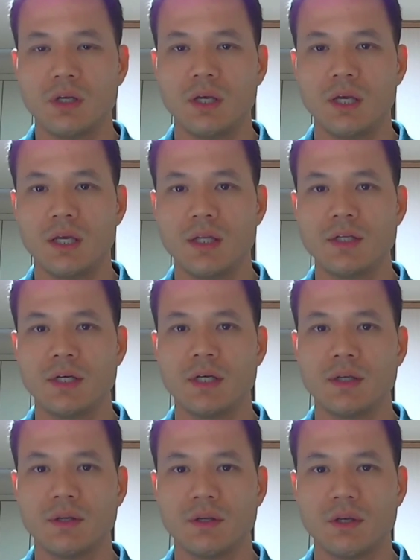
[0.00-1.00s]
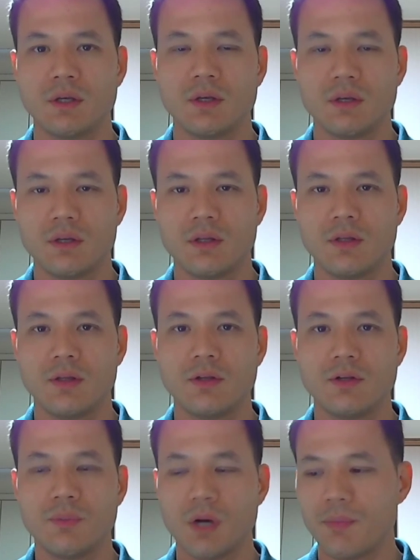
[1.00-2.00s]
and the
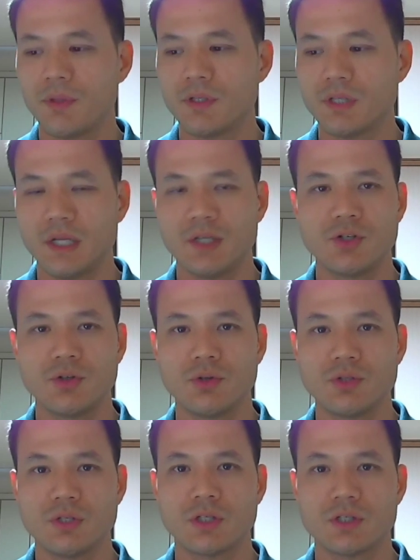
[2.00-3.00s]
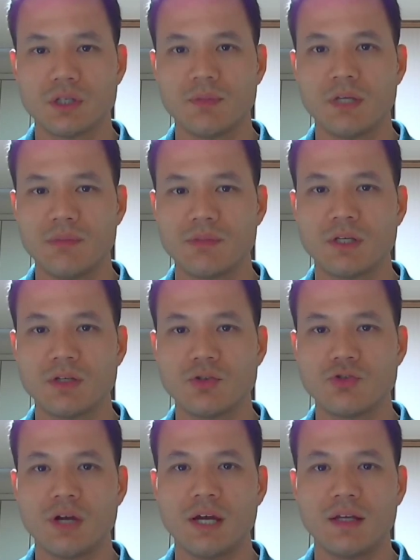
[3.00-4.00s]
departments that issue those things sometimes can
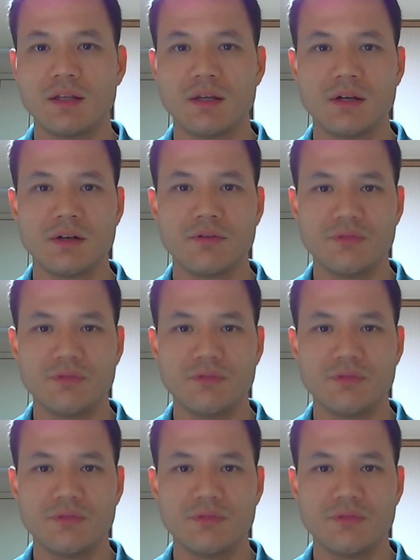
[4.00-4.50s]
drag their